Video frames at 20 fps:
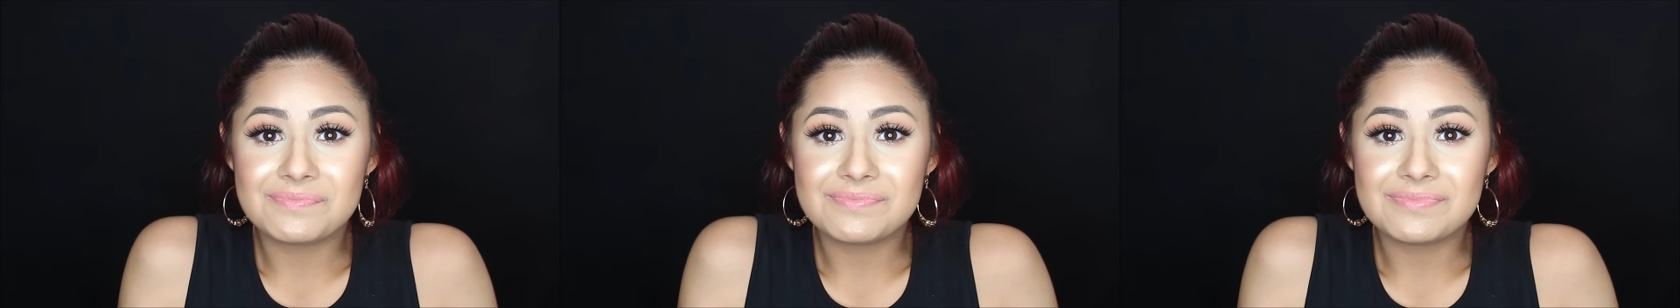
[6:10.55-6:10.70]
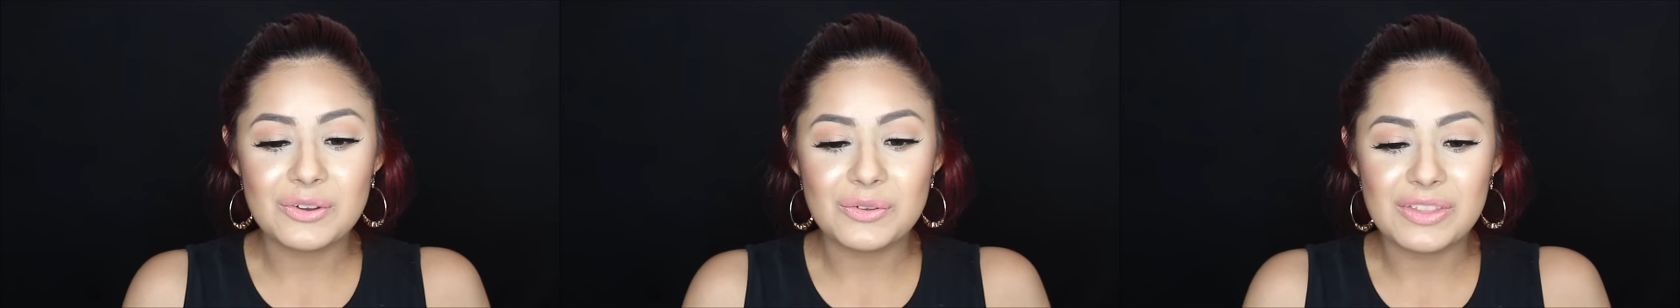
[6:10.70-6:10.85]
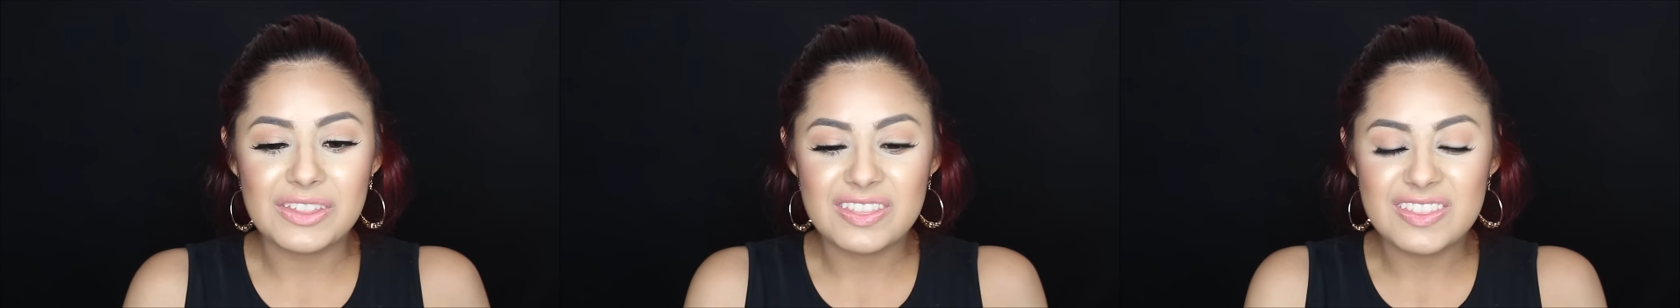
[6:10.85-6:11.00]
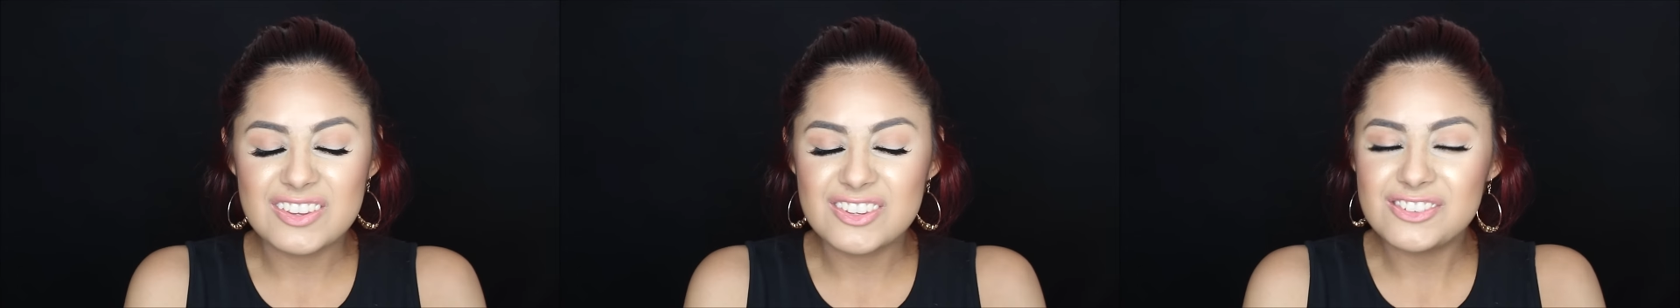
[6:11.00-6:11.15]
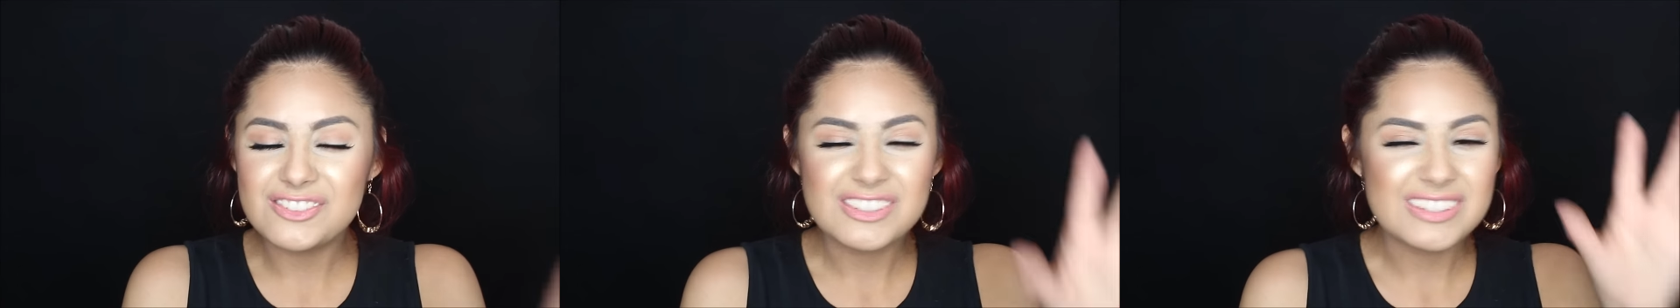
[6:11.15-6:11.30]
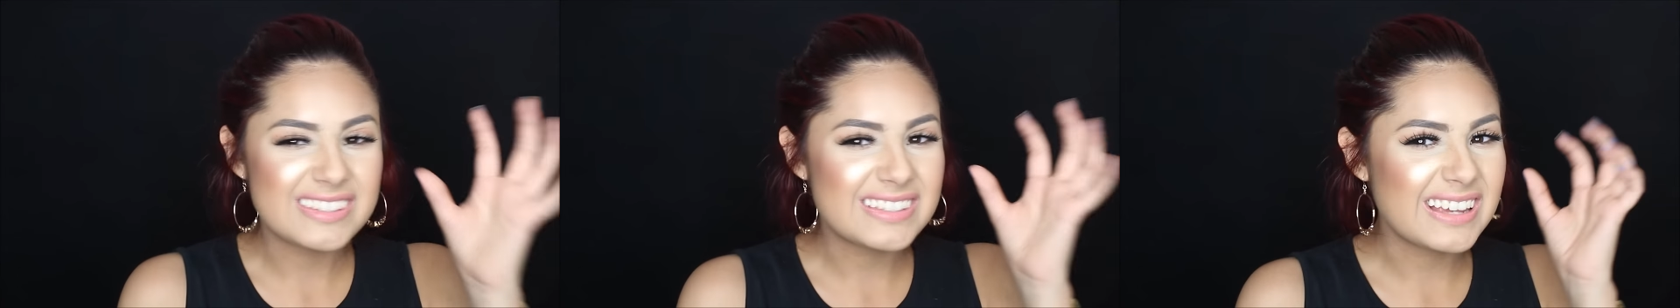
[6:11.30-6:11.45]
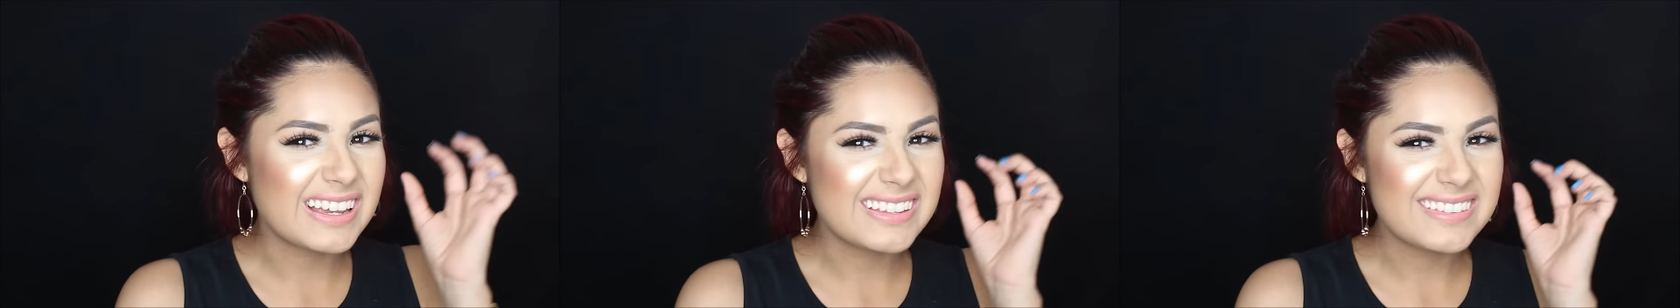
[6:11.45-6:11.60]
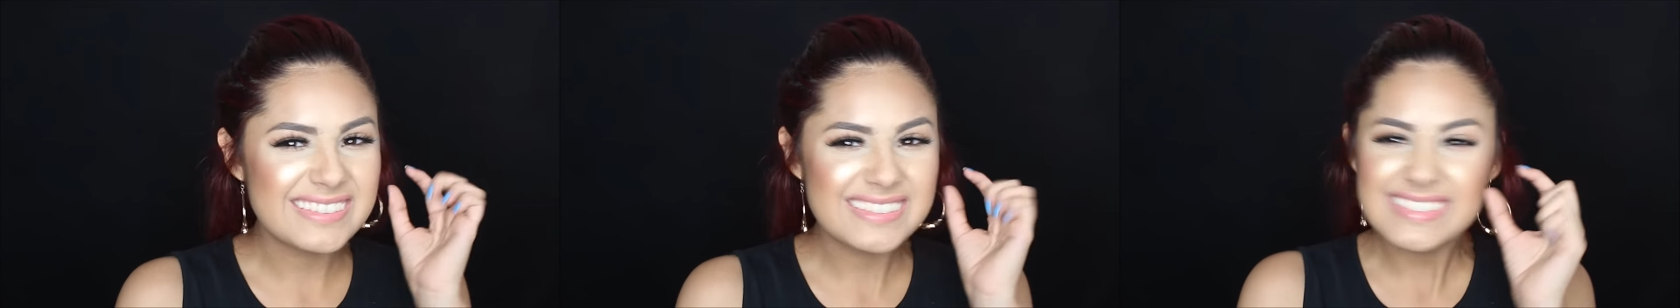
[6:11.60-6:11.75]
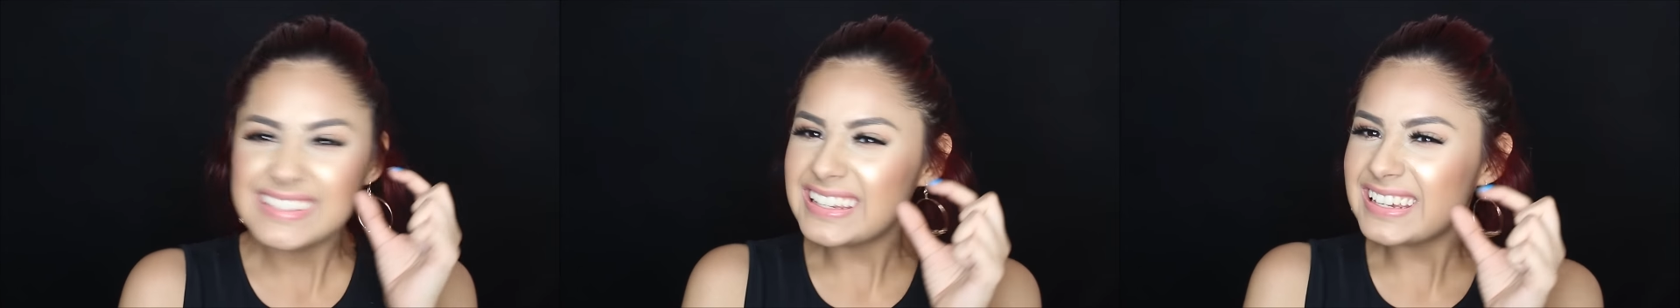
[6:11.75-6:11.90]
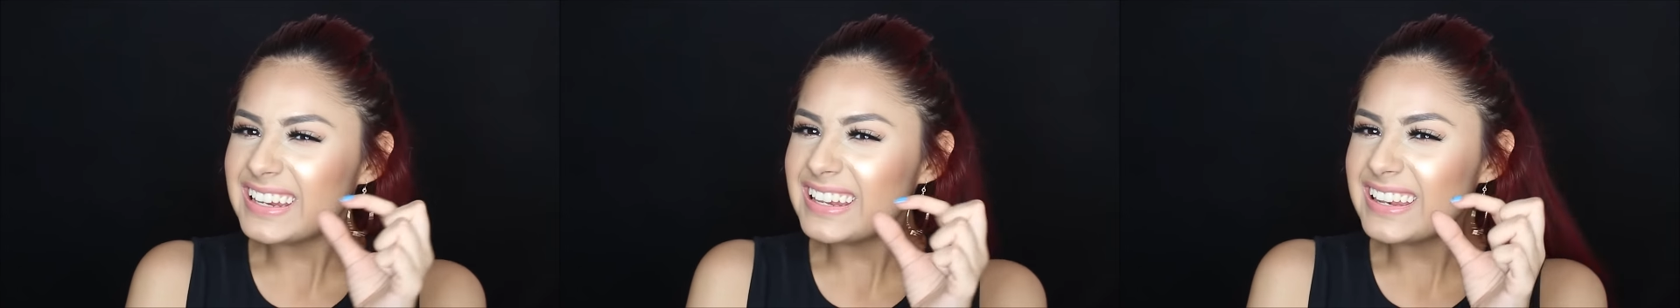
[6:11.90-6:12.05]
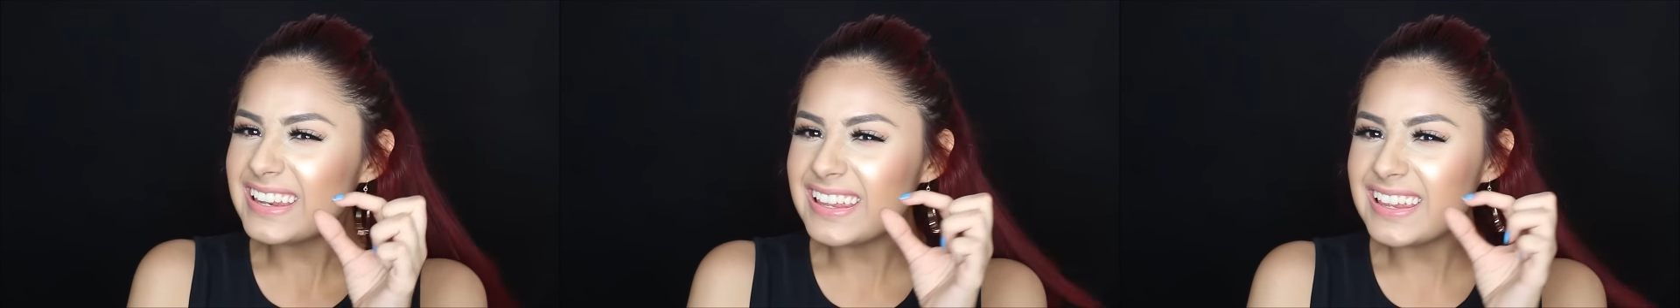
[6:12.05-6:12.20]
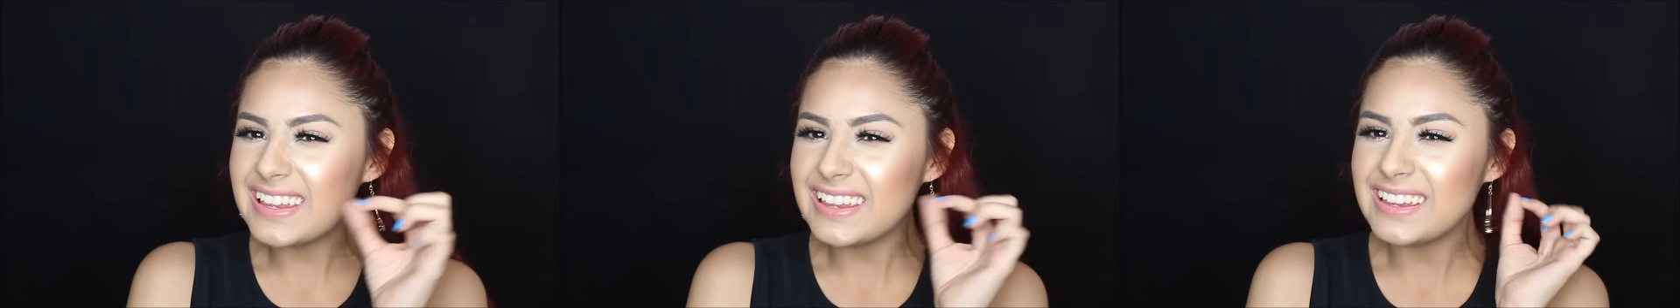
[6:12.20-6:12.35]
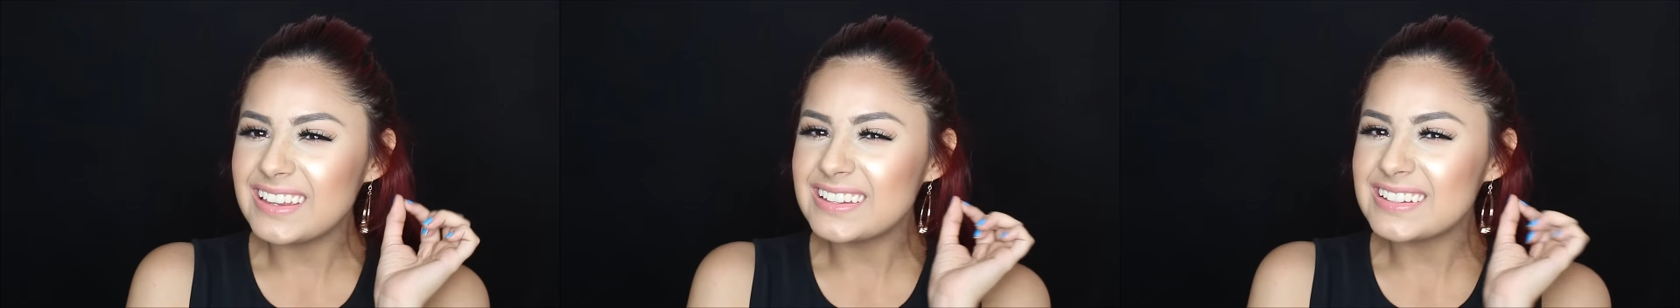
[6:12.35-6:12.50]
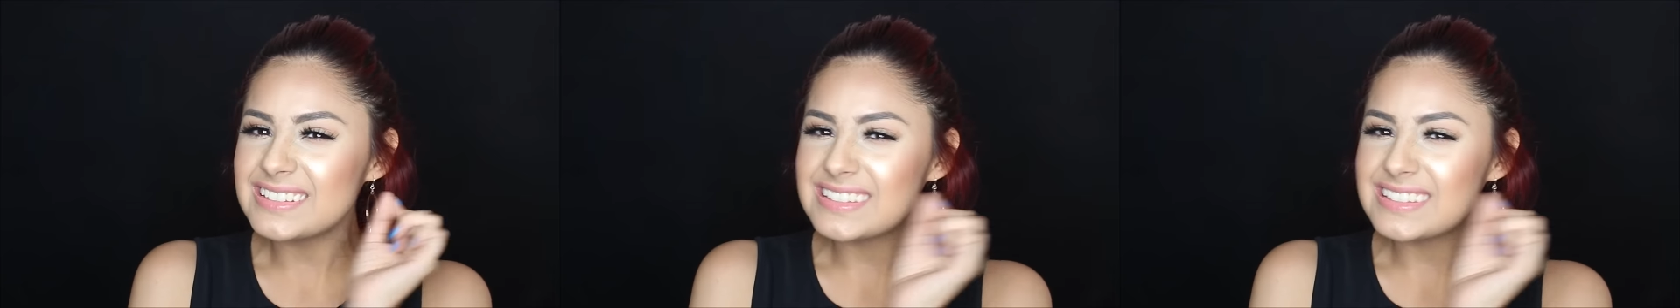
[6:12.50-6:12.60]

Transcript: You know, that this is just a teeny,